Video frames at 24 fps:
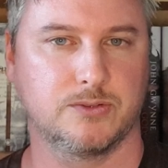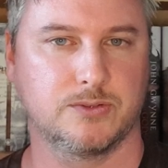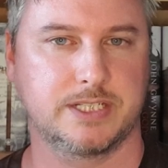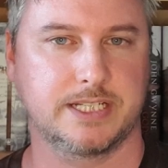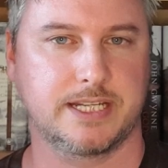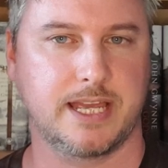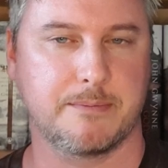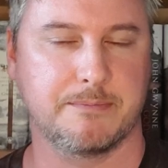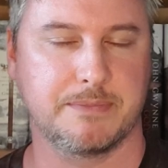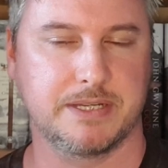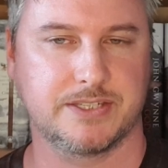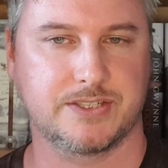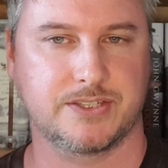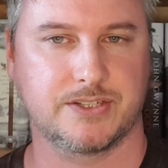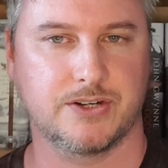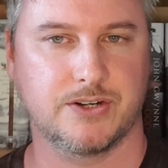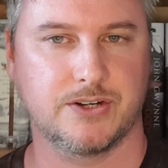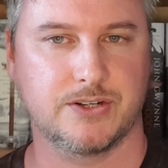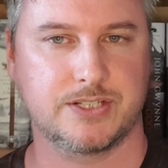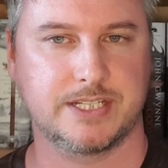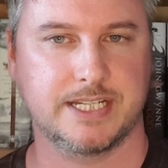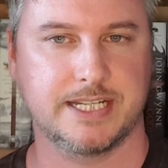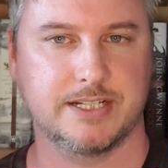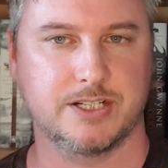to get me
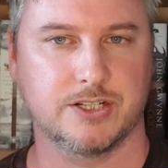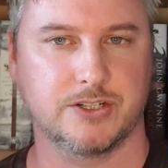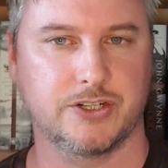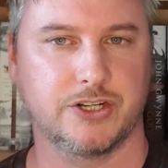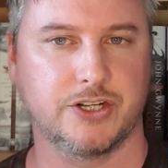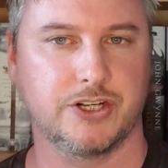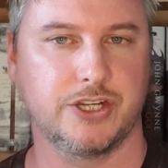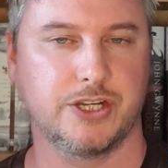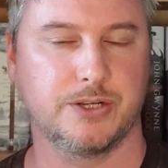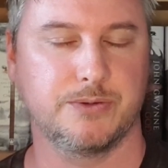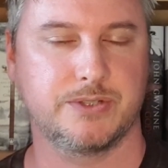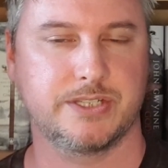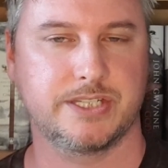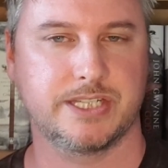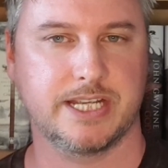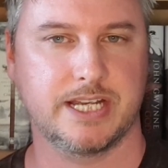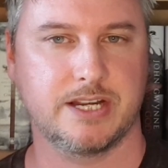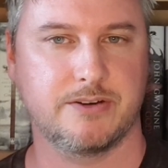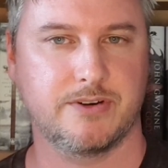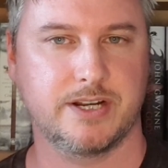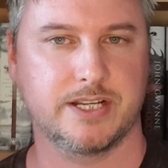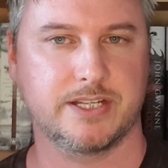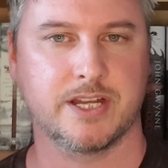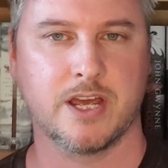started on a new
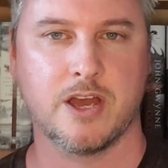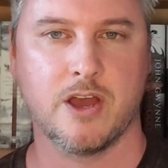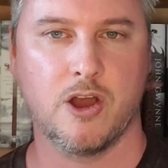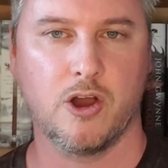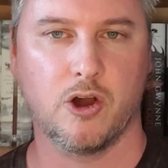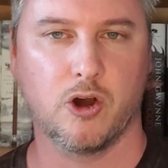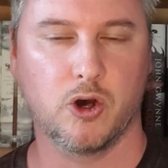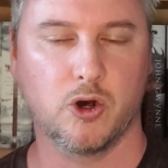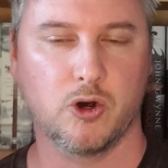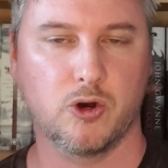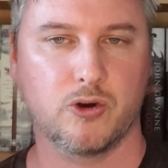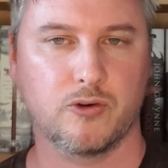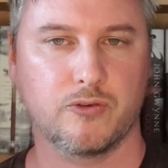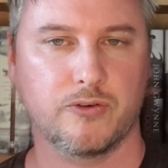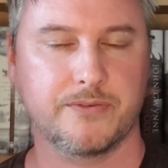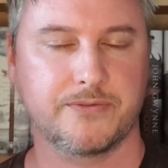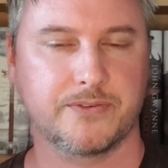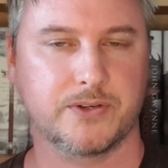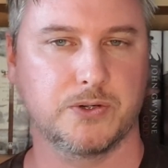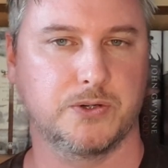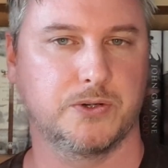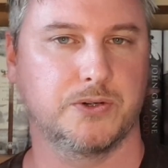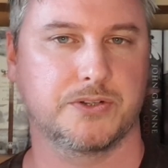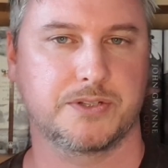series, or of
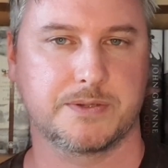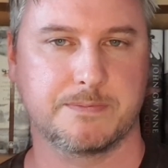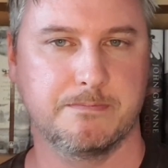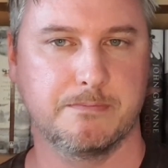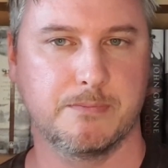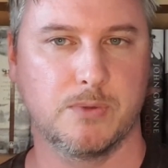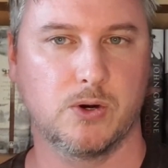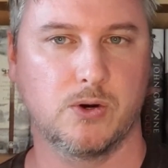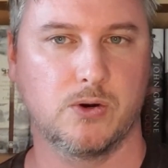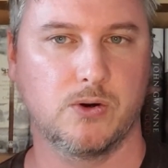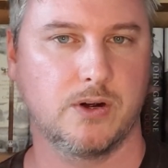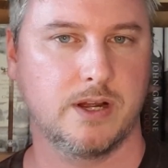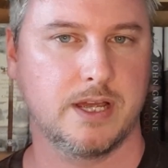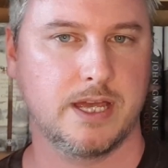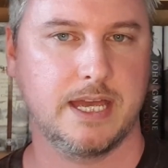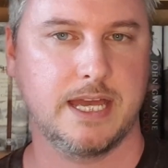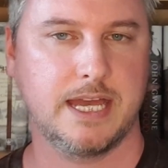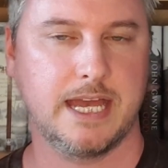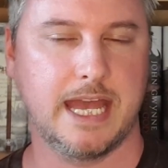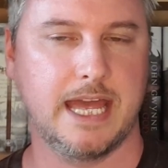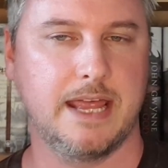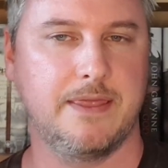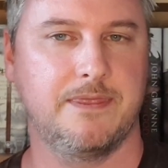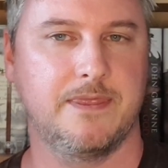course more
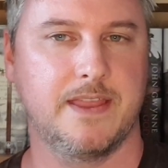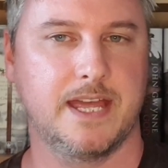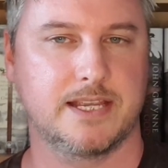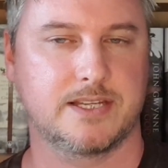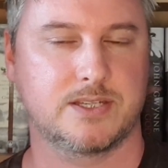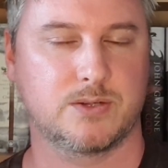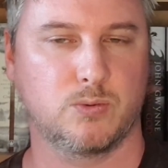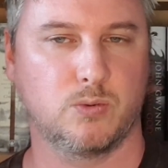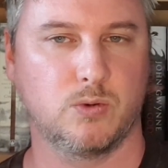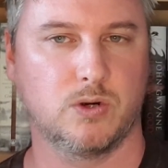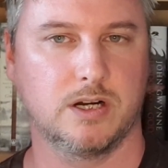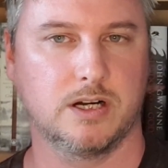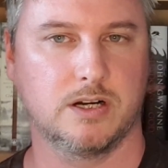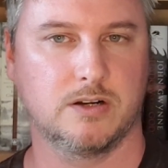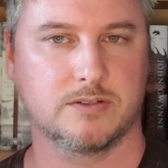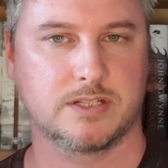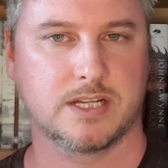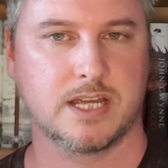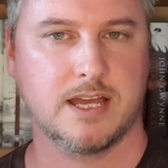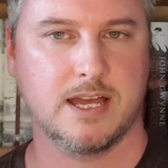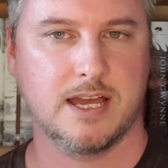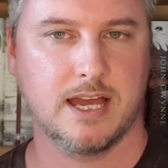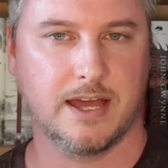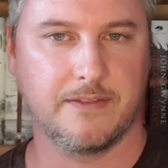in this world,
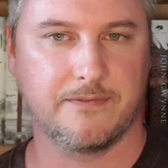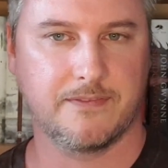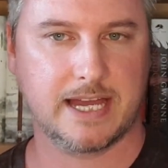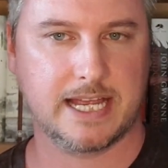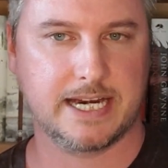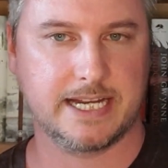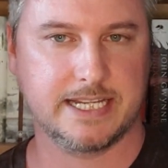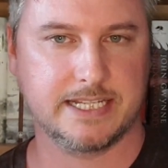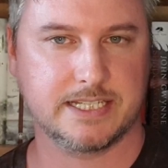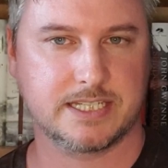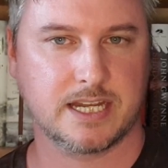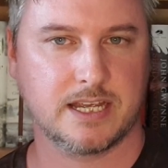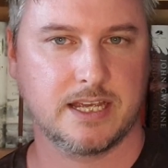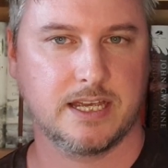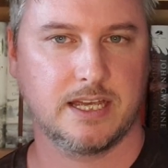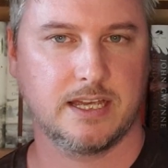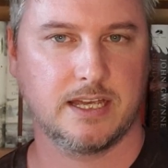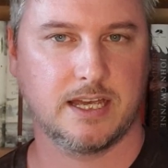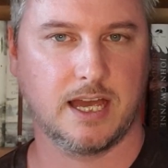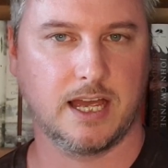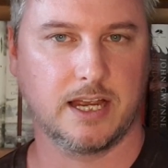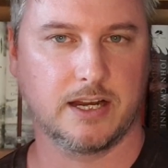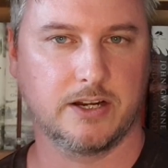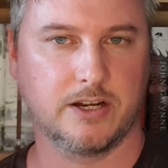and that is
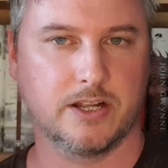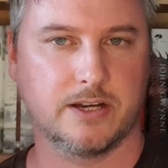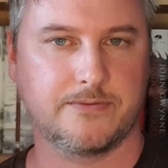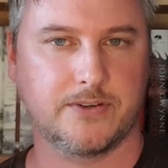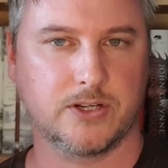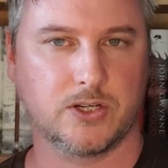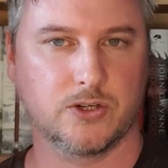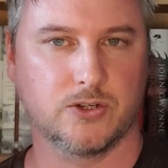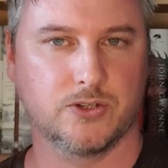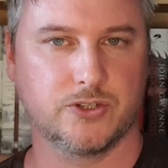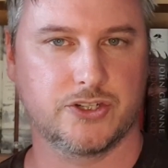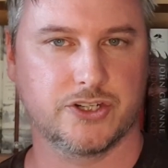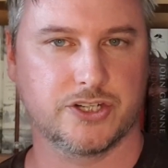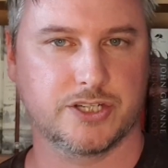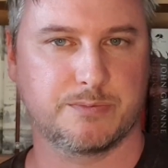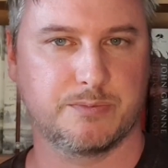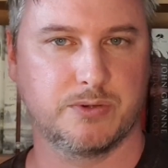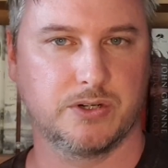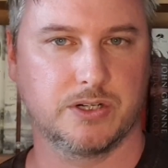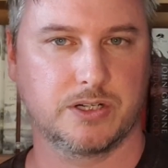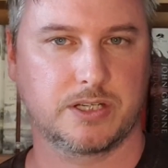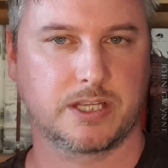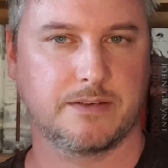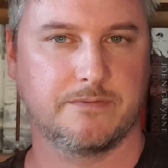another gorgeous
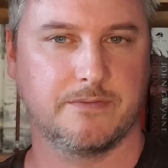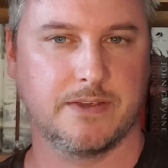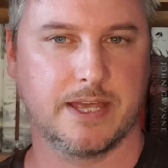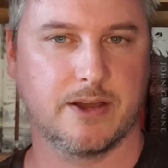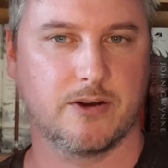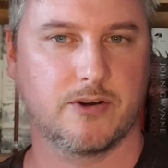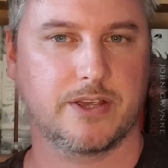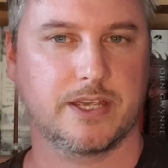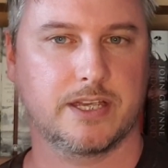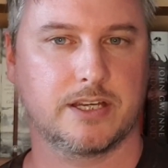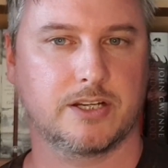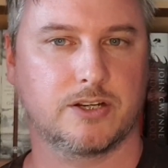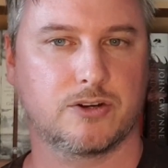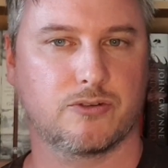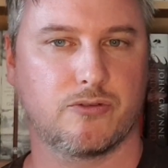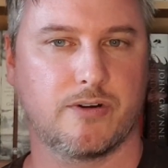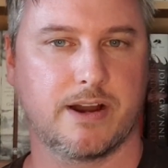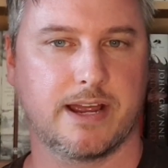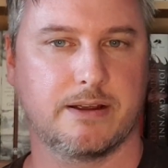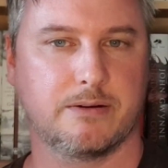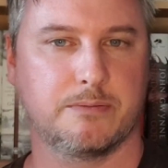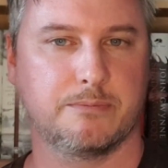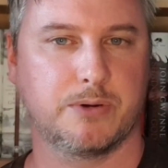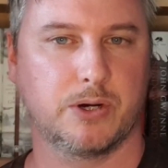book, The Iron
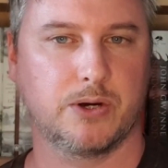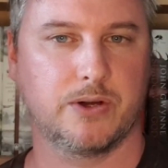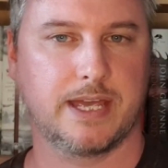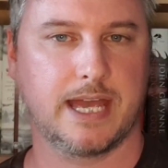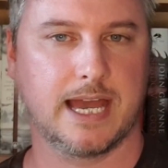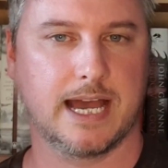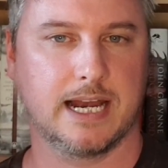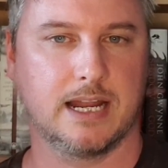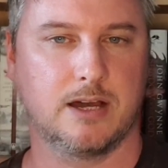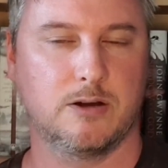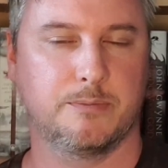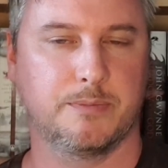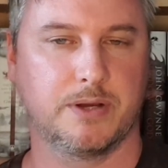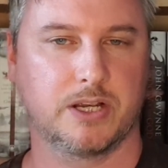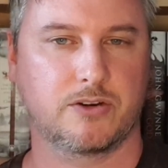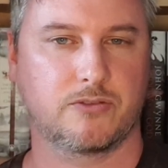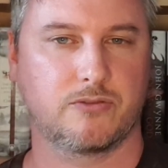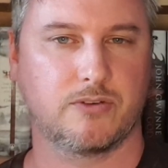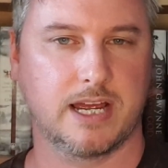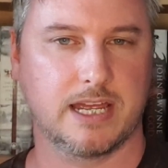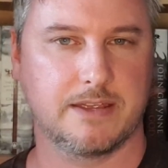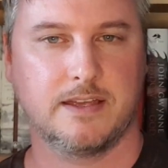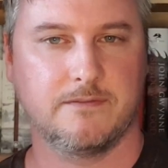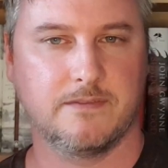Crown by L.L.
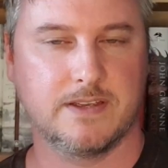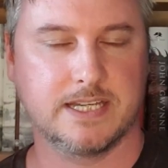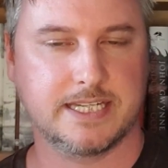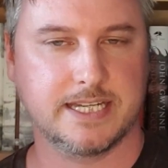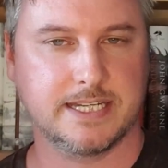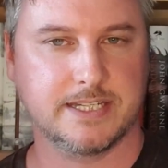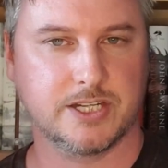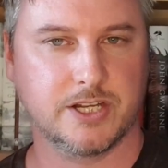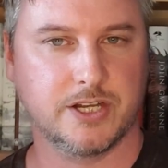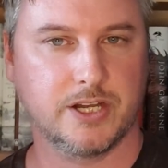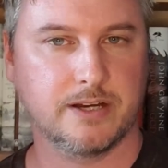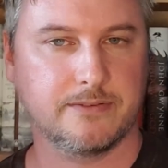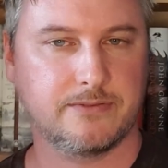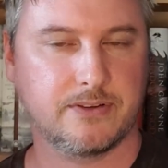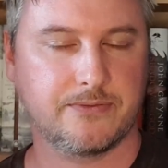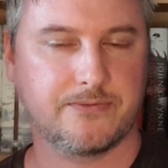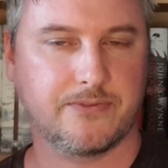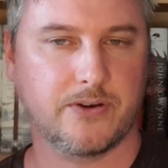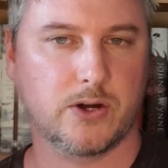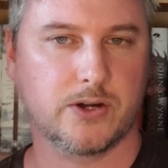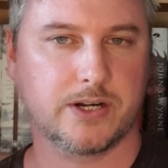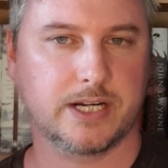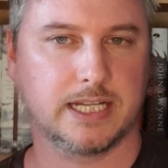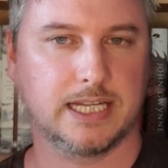McRae. This is another
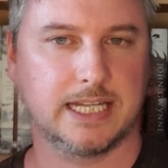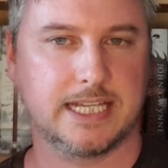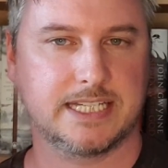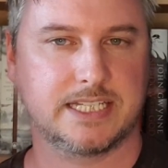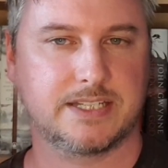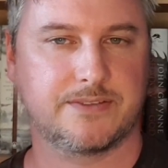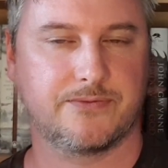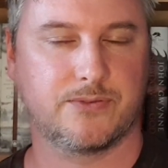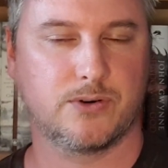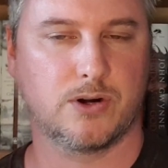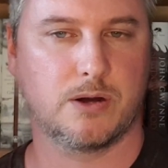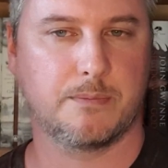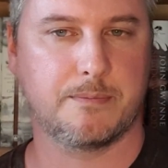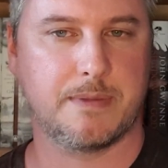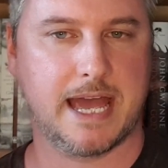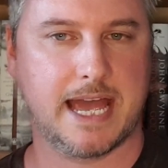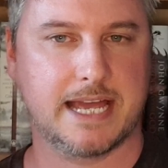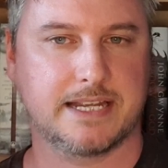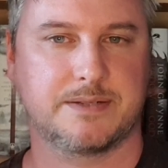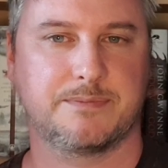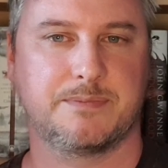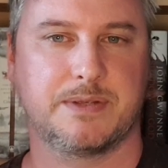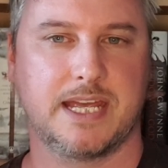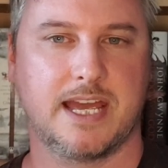finalist from
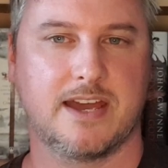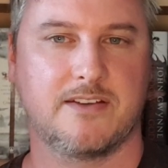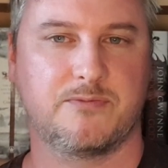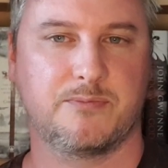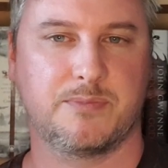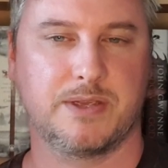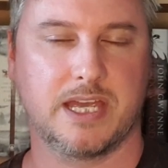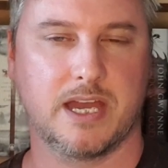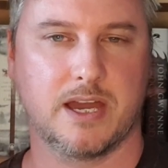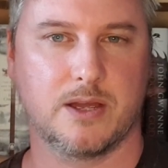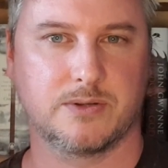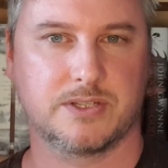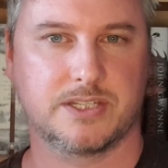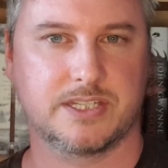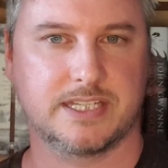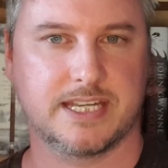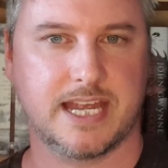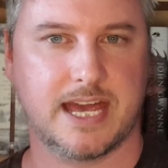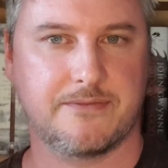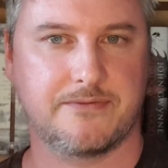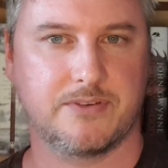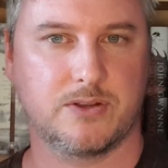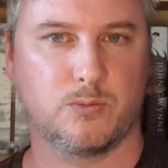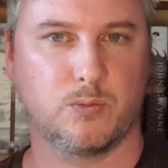
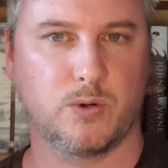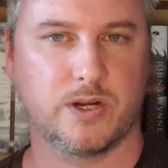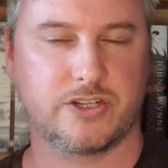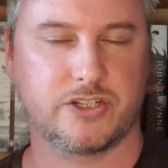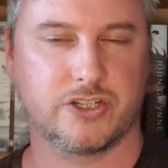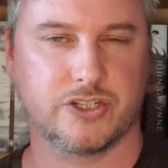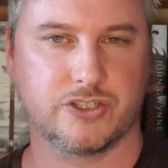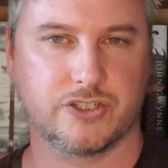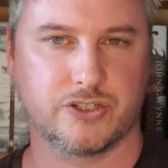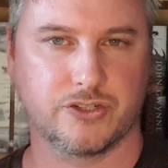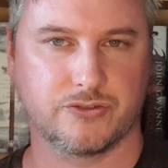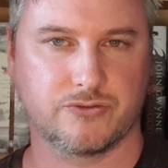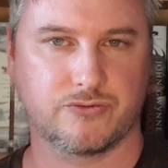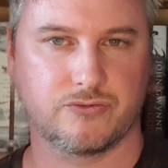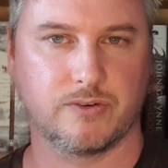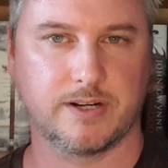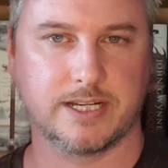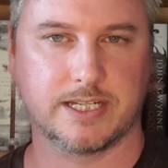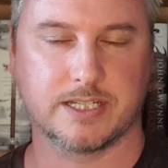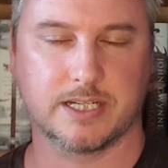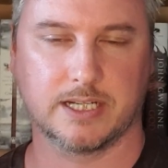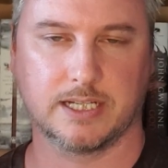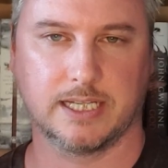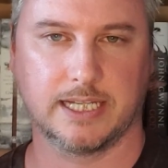SPFBO7, which is just
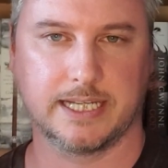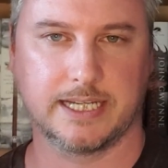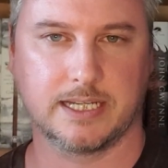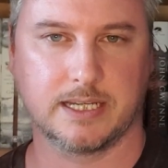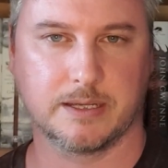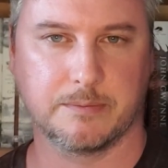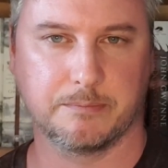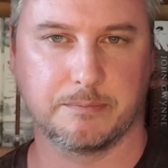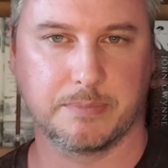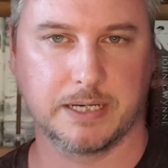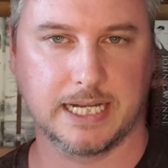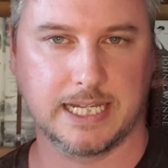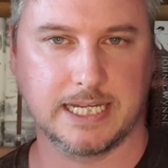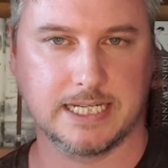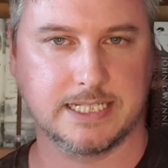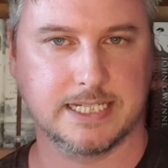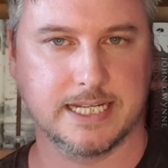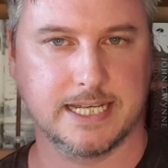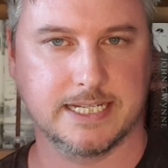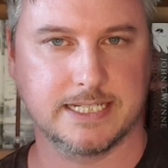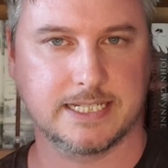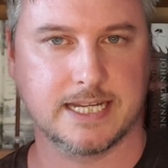recently completed.